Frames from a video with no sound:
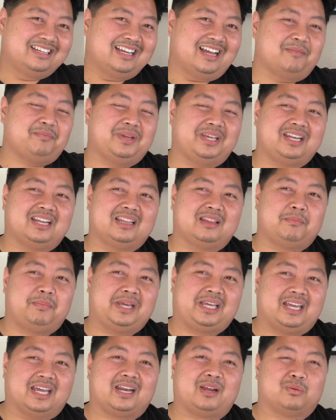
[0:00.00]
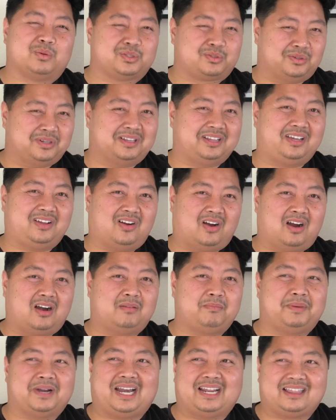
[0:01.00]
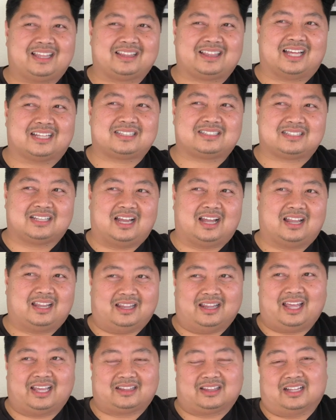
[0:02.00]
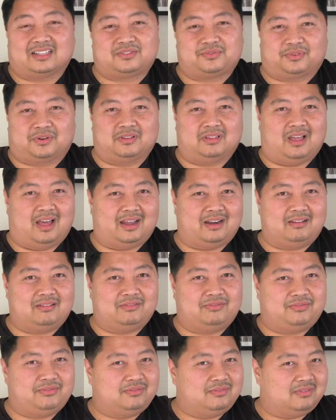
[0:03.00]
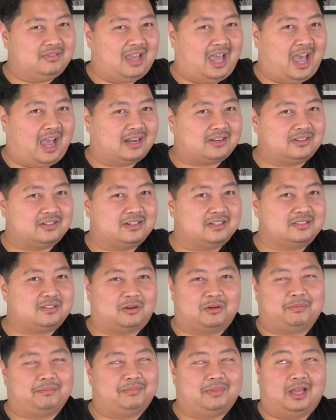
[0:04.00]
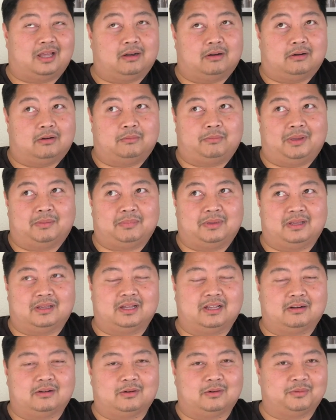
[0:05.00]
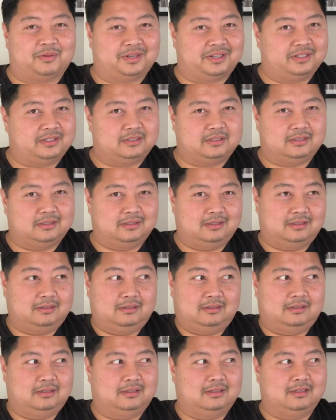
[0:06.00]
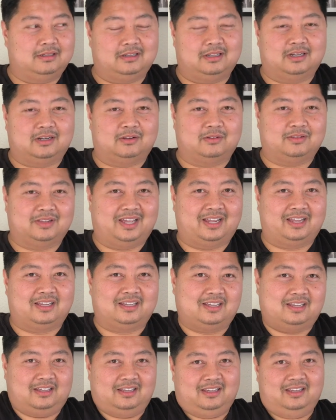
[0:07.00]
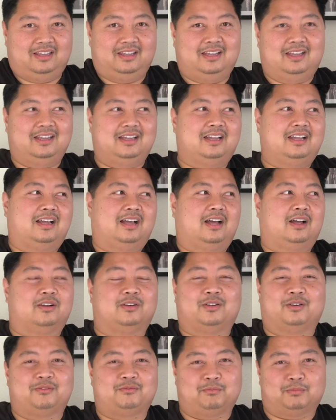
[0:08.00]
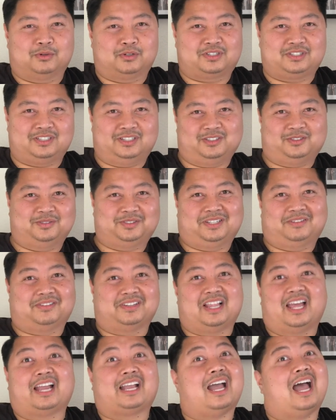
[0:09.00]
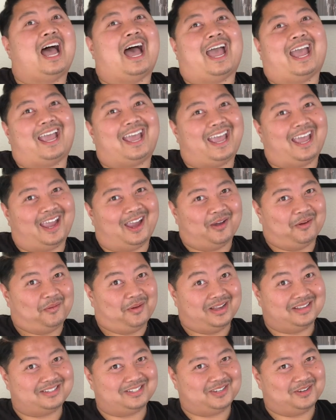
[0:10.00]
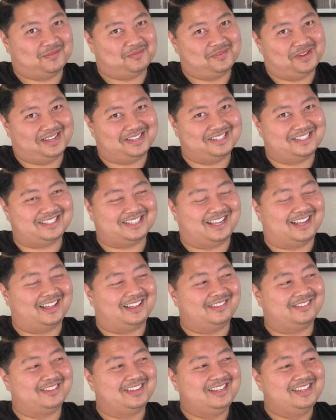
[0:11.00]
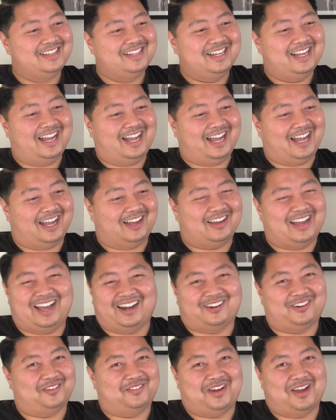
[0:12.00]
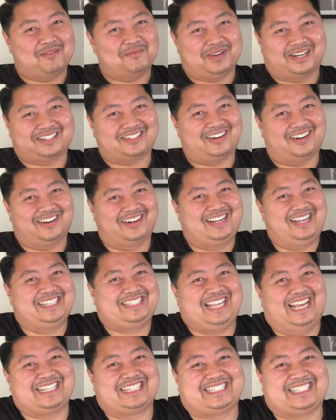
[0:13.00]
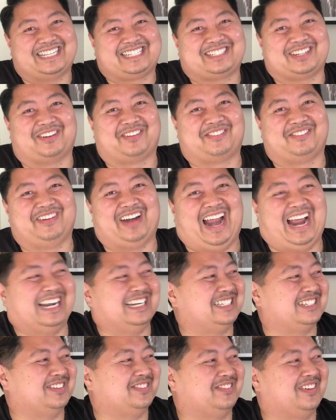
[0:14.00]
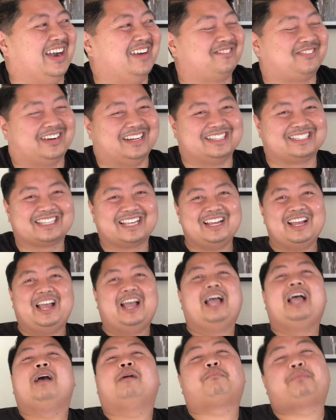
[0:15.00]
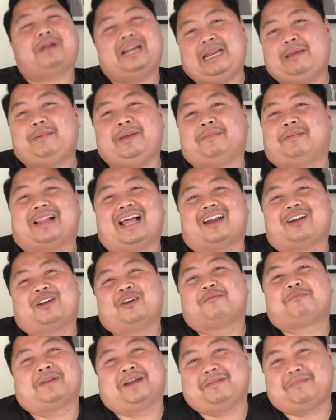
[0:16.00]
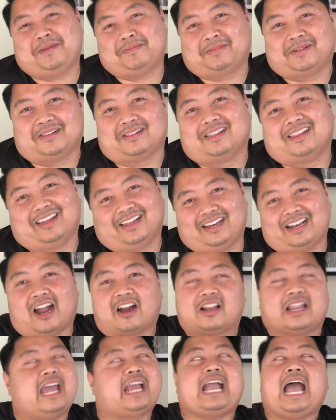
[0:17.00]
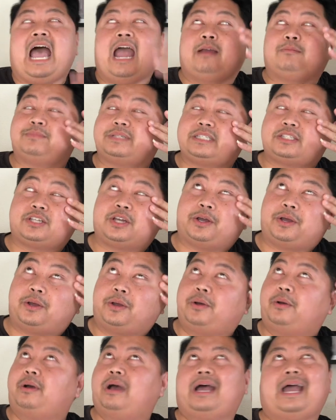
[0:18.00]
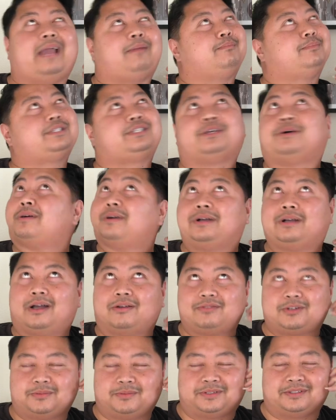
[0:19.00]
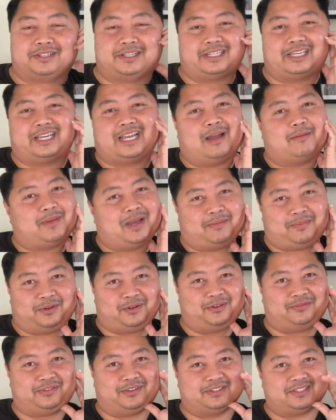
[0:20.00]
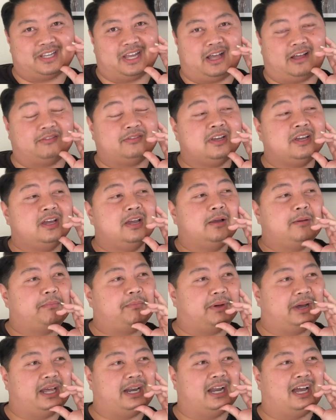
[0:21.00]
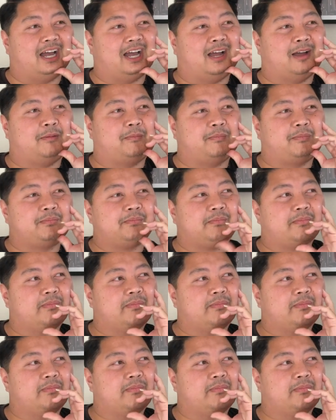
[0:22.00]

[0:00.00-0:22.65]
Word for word: I mean, in the beginning was really hard, but I think that's uh, like that's for a lot of actors, or I don't know, maybe I don't know what you know, like I don't know if Brooke Shields was ever like, I hate watching myself. uh, I don't know why I picked her because that's such a random reference. Pretty people. I don't know if pretty people are like, I'm so I'm so uncomfortable looking at my beautiful self, but um.